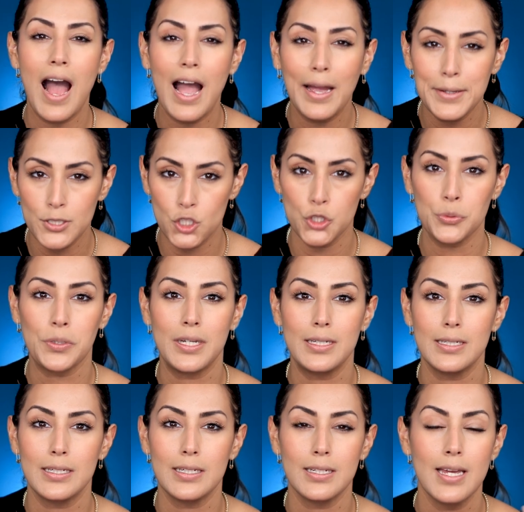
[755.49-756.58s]

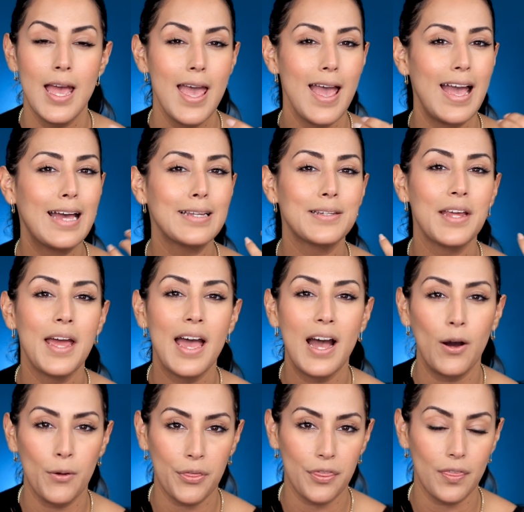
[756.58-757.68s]
hydrated and
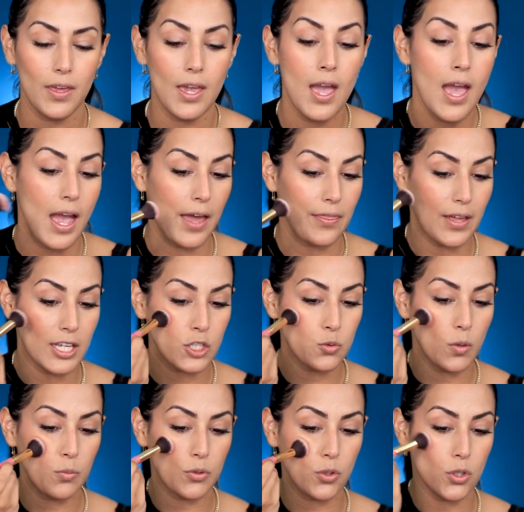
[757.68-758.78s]
healthy. And that's
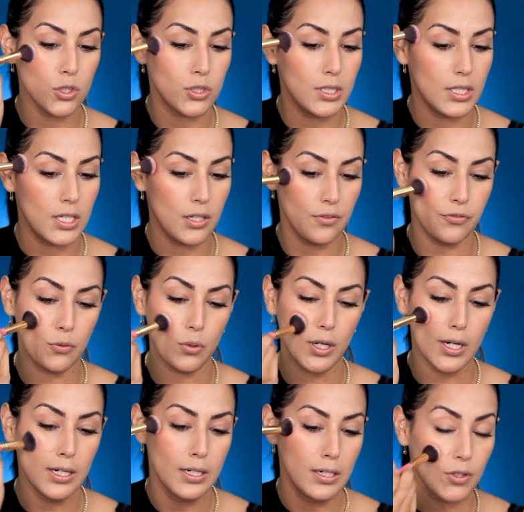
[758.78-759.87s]
what we're all seeking
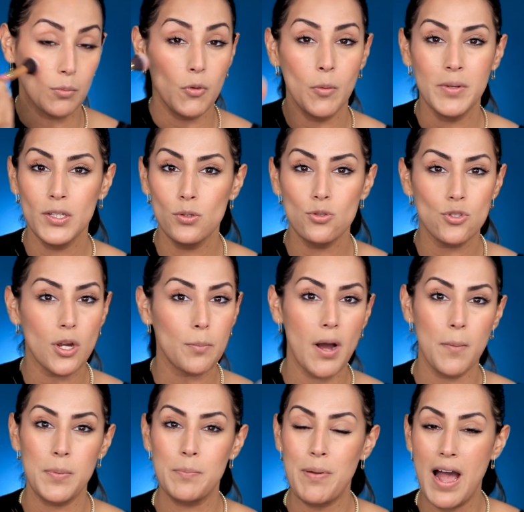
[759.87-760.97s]
for. The moment you start
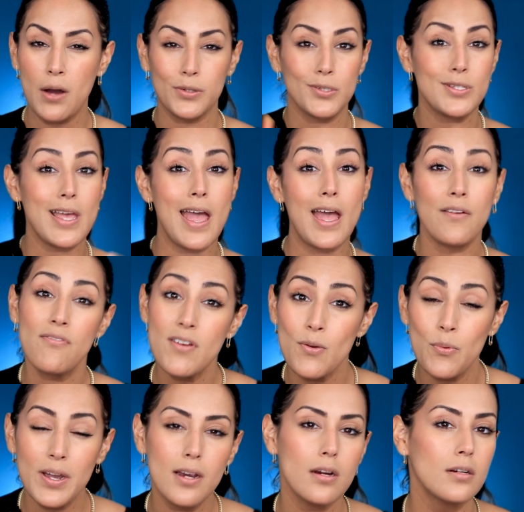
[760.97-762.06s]
popping powders
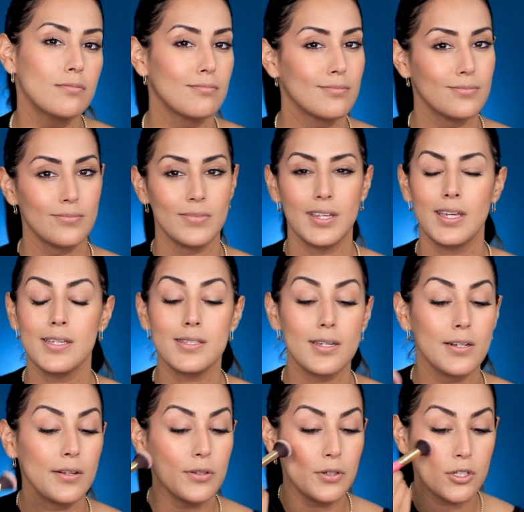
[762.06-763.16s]
everywhere, it's
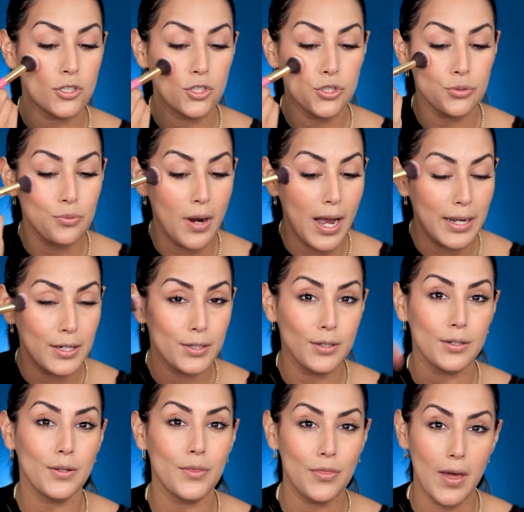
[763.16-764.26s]
gonna look
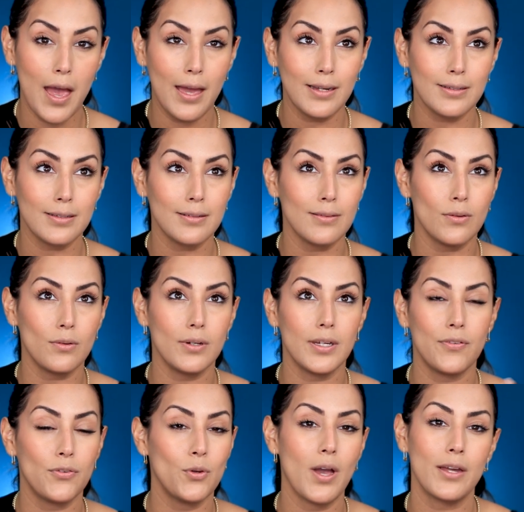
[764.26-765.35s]
drier than
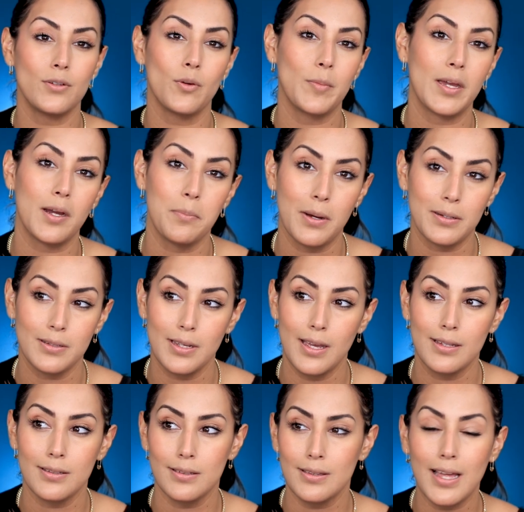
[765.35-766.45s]
if you had no makeup on.
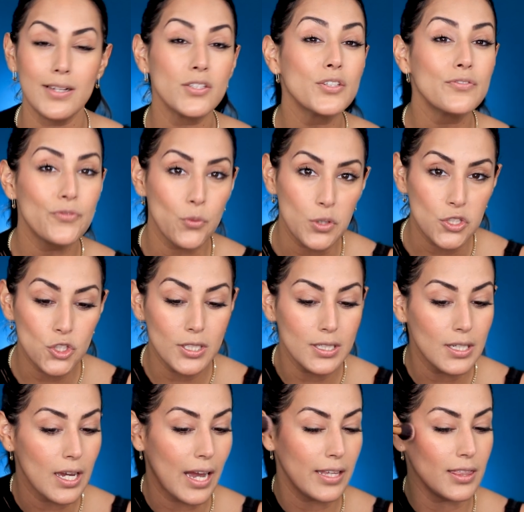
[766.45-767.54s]
And that's
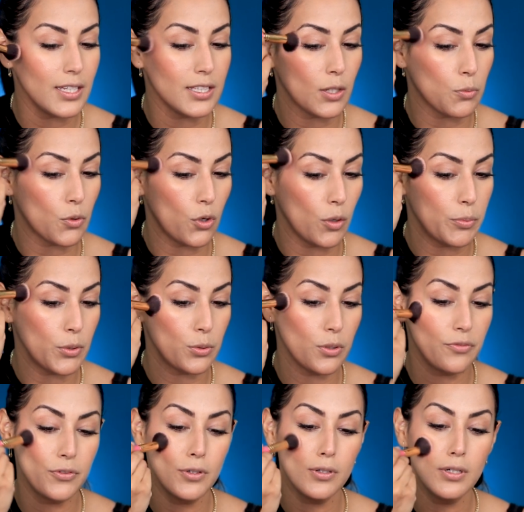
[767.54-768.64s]
unfortunate. I think that we're all
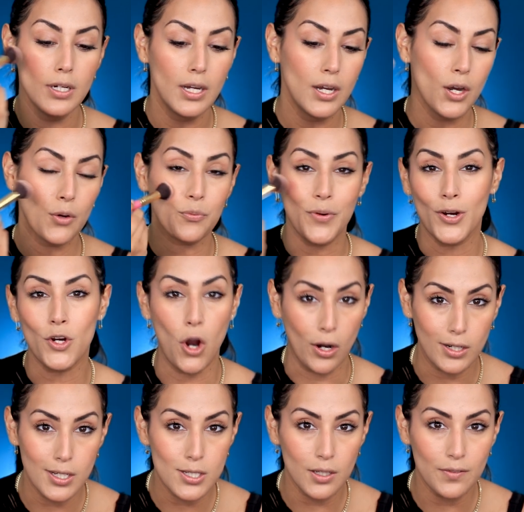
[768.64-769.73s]
beautiful
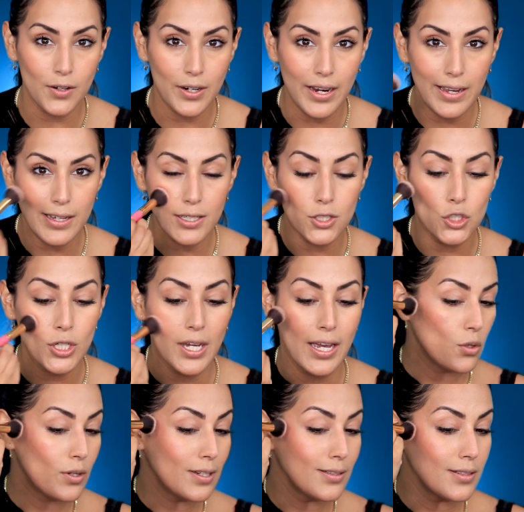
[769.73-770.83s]
regardless of our age.
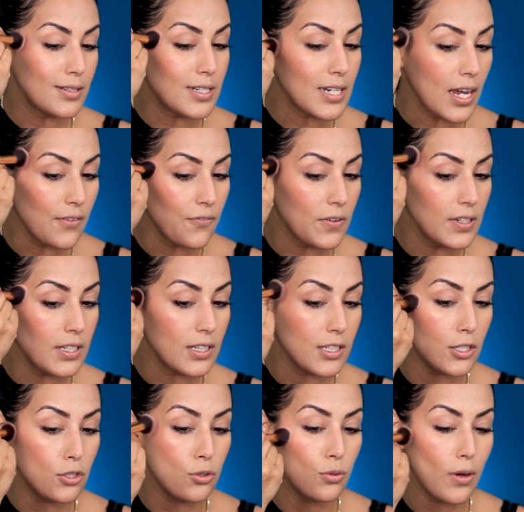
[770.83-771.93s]
You can
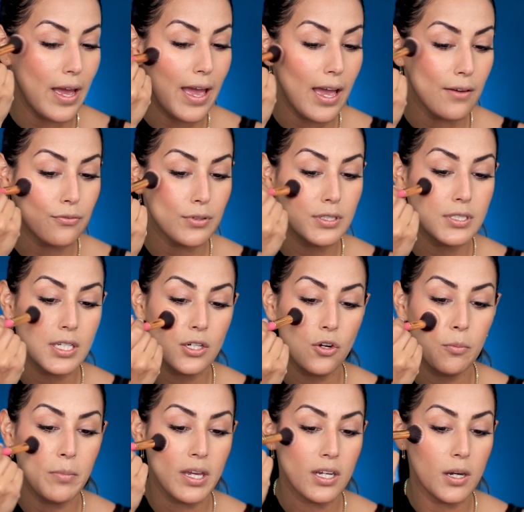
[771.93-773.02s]
definitely do every
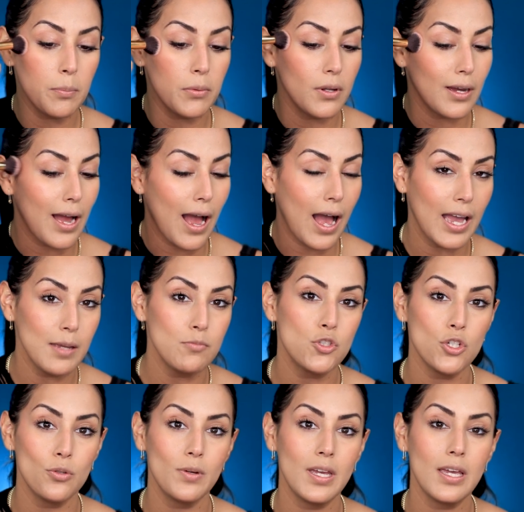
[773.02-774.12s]
single makeup look I'm
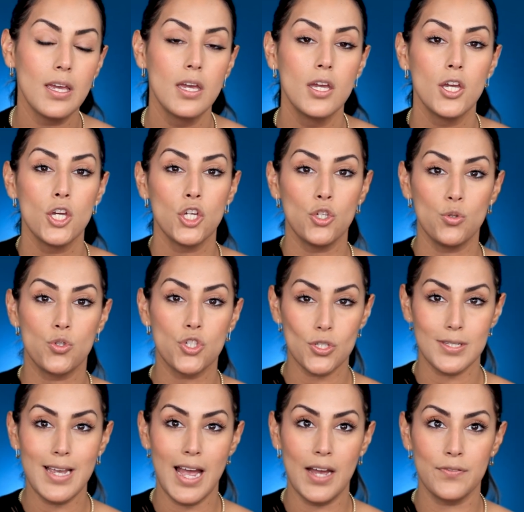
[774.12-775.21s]
doing. You
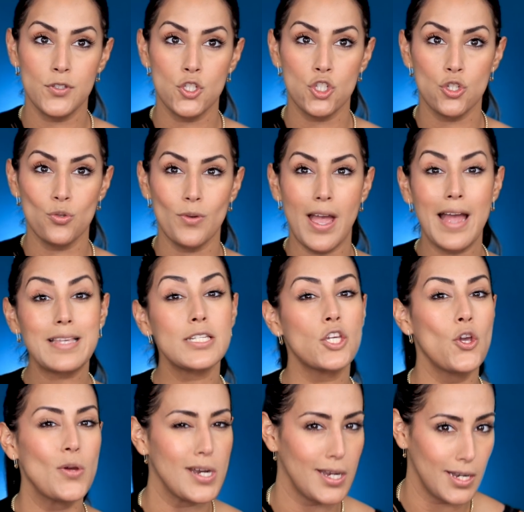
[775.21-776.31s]
just have to
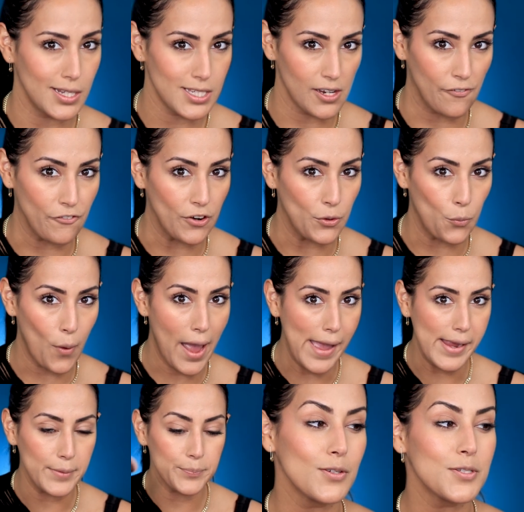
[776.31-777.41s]
execute it in a different
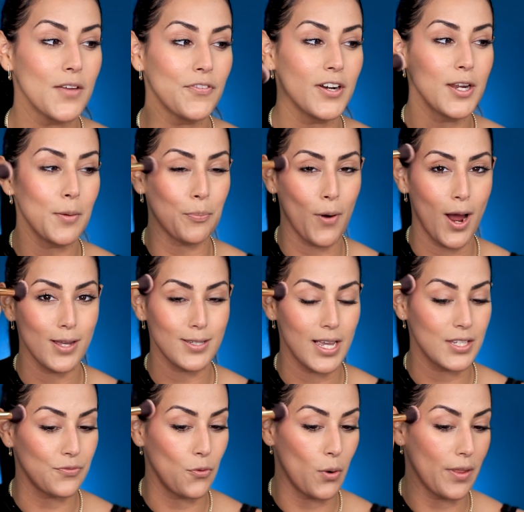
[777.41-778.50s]
way. There's definitely a
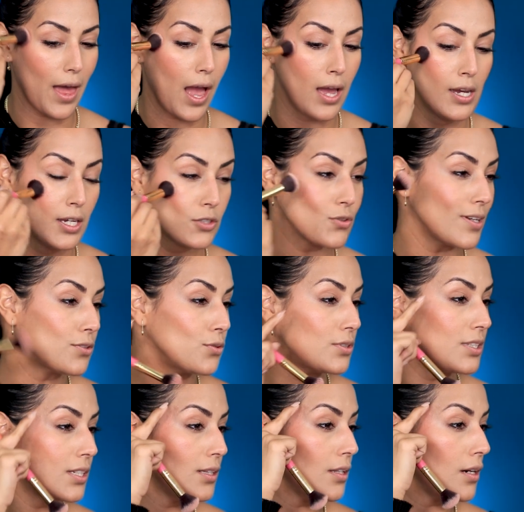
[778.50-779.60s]
process for that. So as you
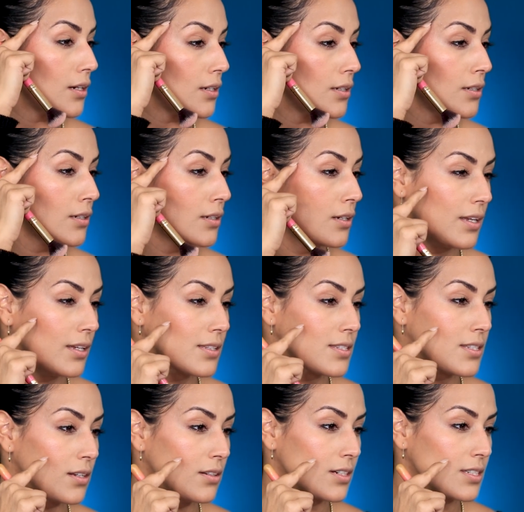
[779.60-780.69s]
see, look, it still